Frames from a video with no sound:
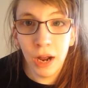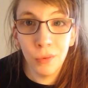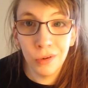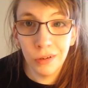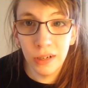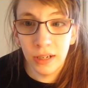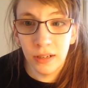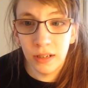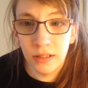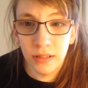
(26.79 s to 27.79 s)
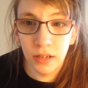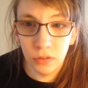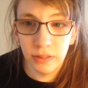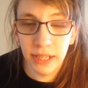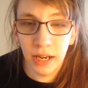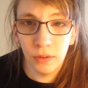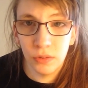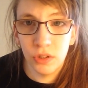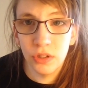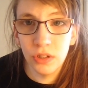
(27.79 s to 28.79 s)
hour in central
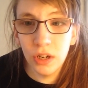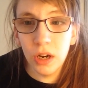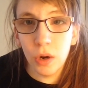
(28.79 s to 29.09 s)
town just